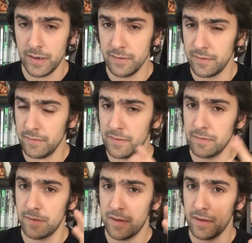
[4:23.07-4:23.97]
This
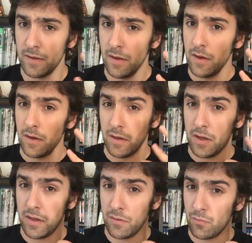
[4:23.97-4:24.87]
is a
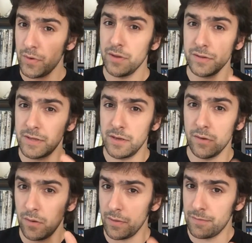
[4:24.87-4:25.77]
real
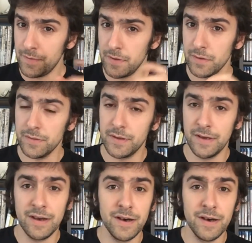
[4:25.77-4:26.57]
deal Holyfield